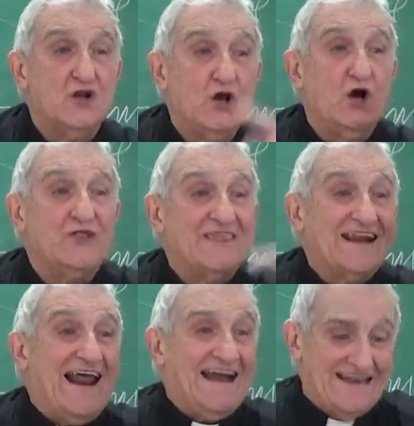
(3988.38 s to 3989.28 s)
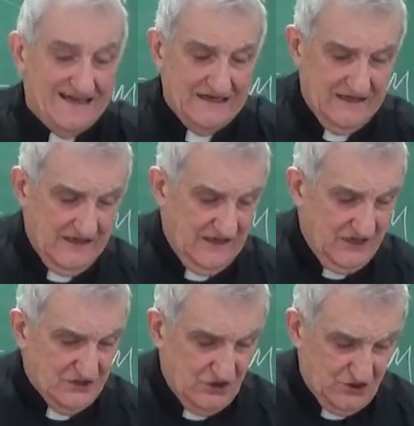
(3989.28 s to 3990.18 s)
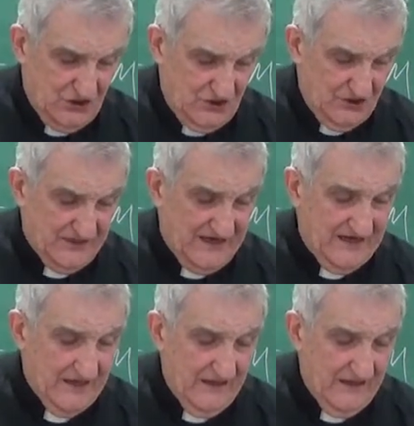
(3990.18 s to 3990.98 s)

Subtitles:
contract. Social contract.